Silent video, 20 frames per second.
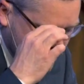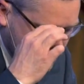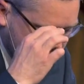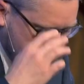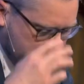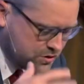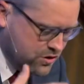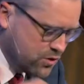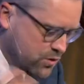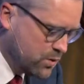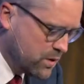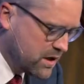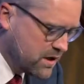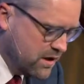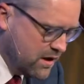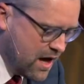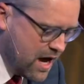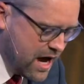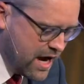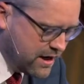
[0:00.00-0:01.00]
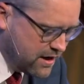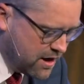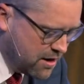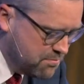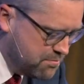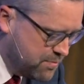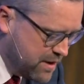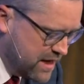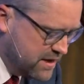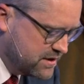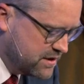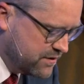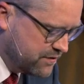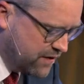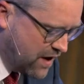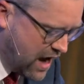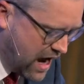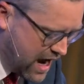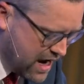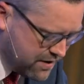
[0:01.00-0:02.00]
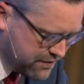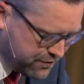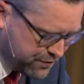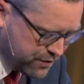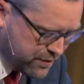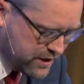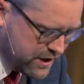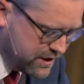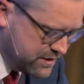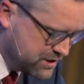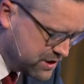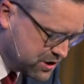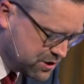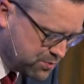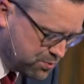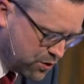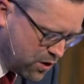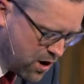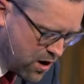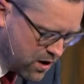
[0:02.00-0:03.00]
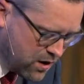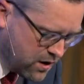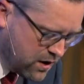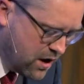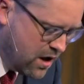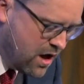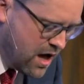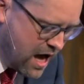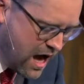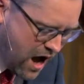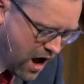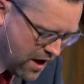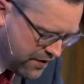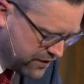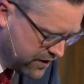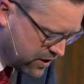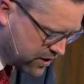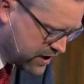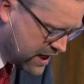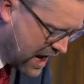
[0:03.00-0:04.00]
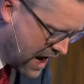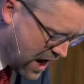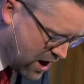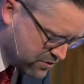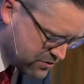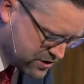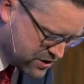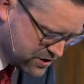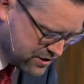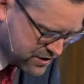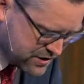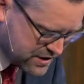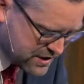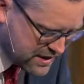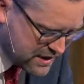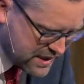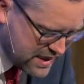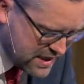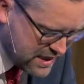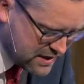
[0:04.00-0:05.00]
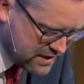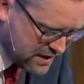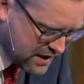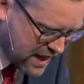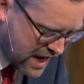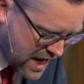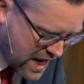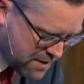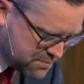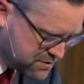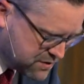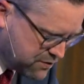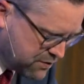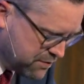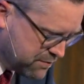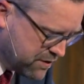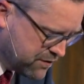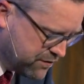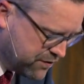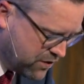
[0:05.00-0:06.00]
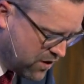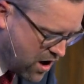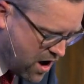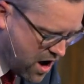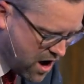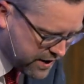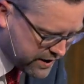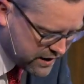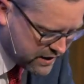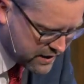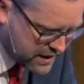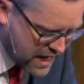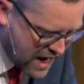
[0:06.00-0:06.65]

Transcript: "Those who recline on beds of ivory and sprawl on their couches and eat lambs from the flock and